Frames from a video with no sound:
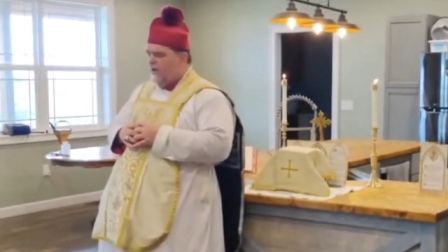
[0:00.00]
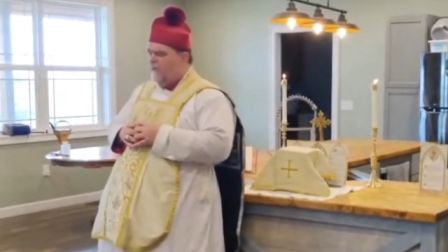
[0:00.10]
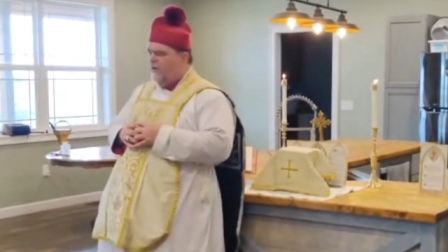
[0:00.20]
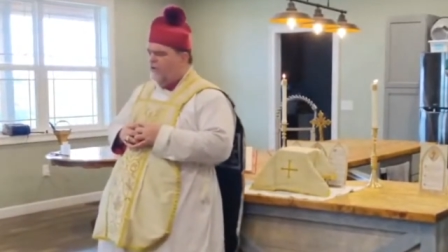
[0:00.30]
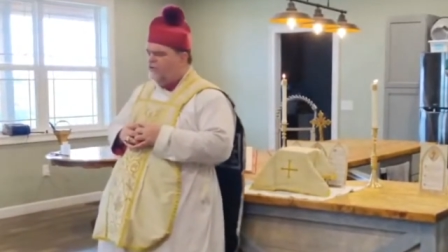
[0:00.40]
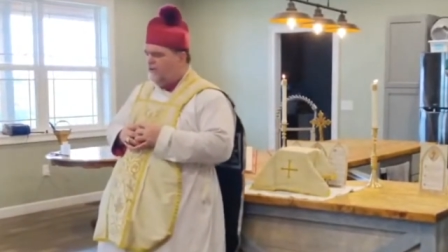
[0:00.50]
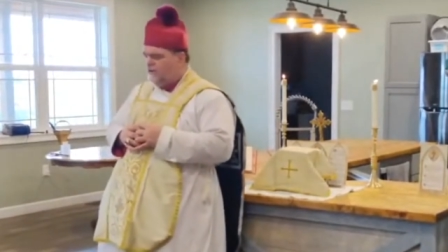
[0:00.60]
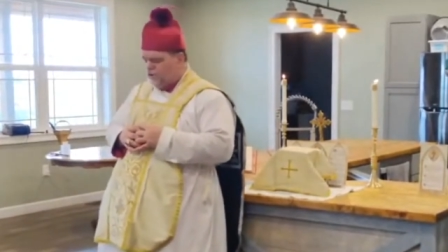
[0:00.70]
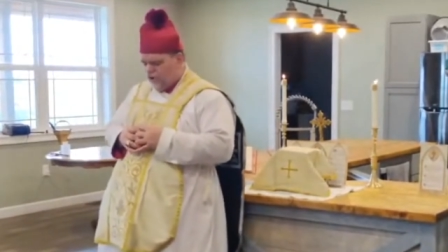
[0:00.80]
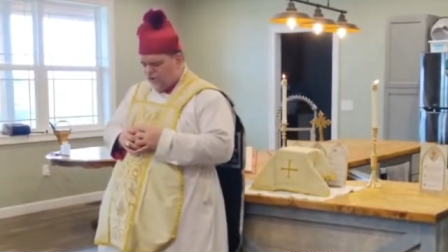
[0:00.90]
We all stay in
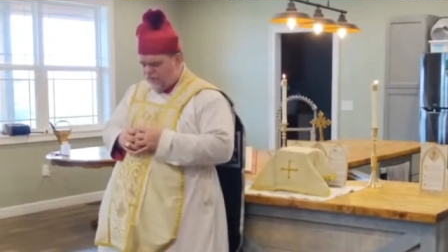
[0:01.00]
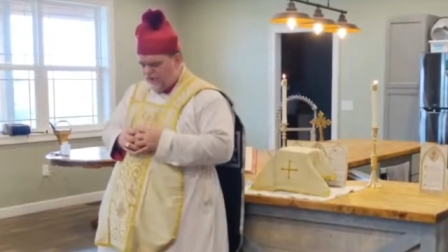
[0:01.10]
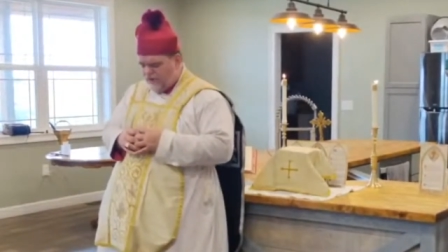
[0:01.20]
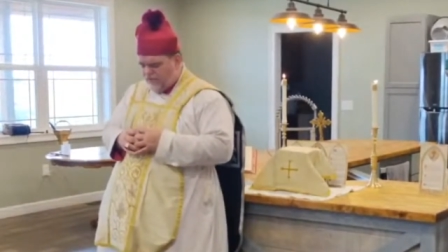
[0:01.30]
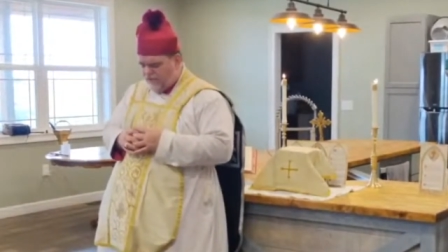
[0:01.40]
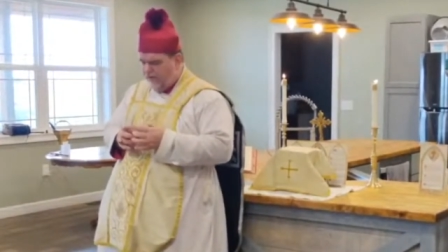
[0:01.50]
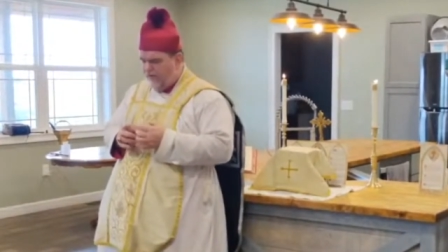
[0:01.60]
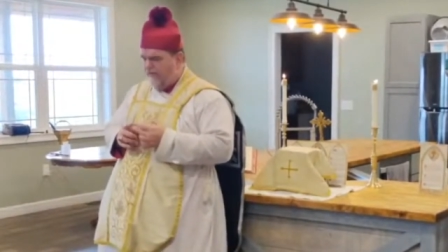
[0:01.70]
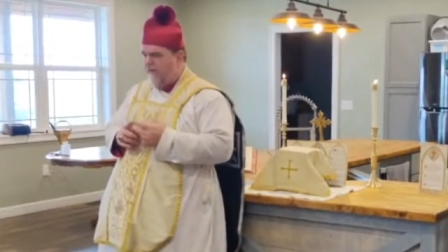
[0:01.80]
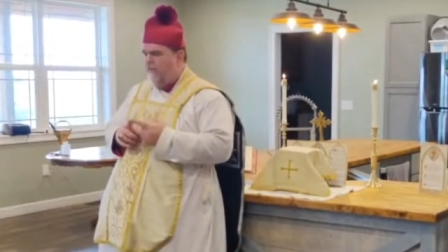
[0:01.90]
the church because we want to
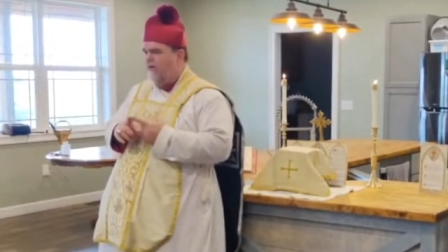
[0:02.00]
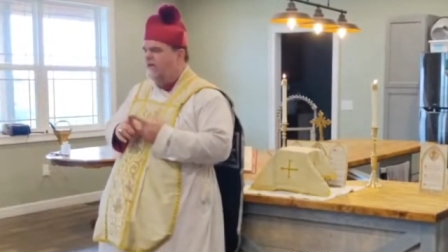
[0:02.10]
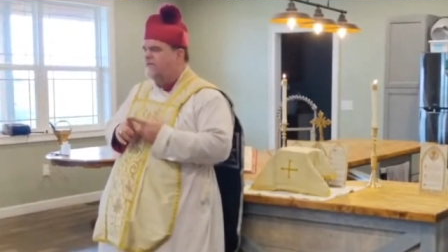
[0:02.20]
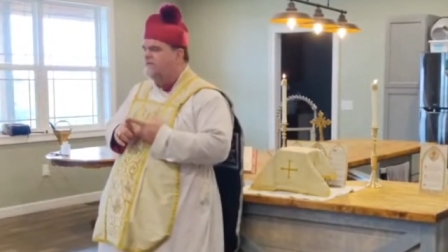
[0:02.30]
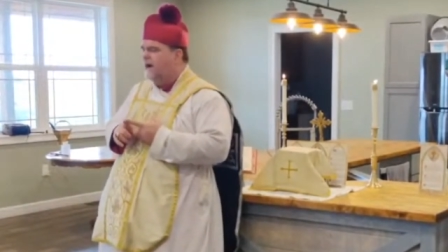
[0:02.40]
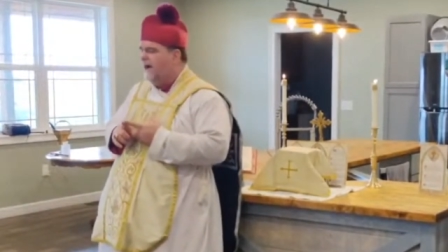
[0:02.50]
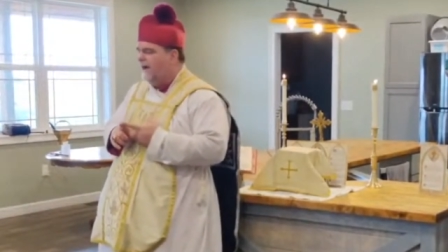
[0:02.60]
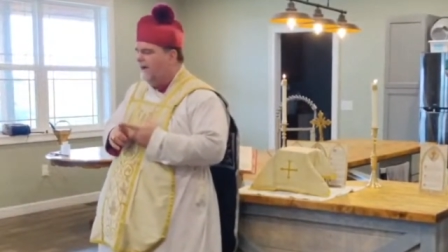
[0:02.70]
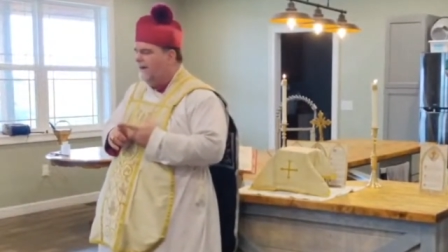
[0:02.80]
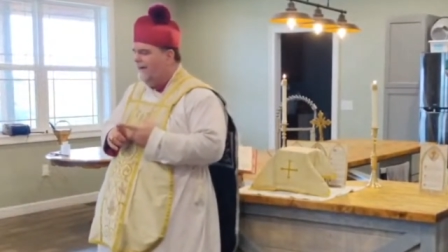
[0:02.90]
be on the winning
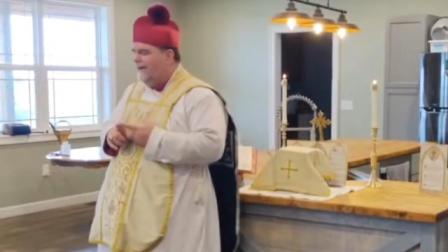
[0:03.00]
side.